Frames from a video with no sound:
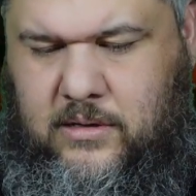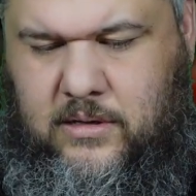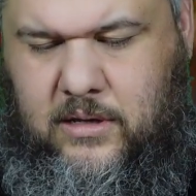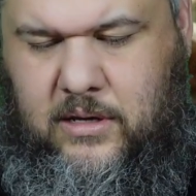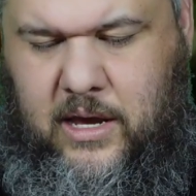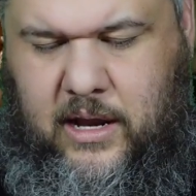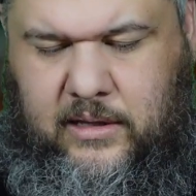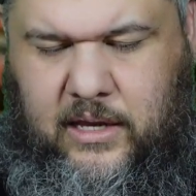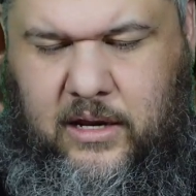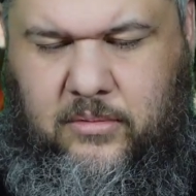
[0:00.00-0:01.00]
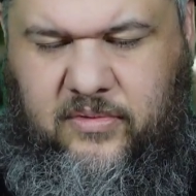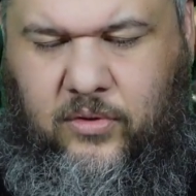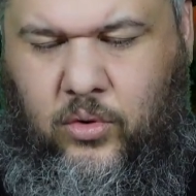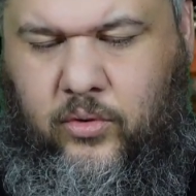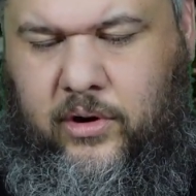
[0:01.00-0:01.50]
you can kind of lean him
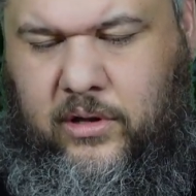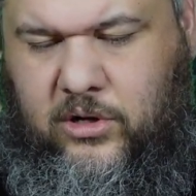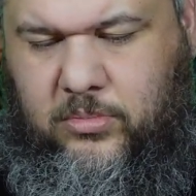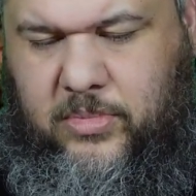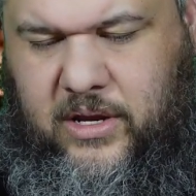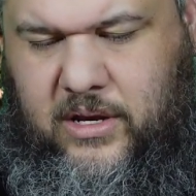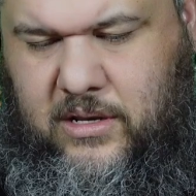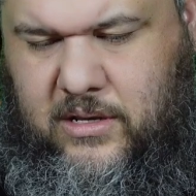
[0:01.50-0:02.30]
forward a little bit.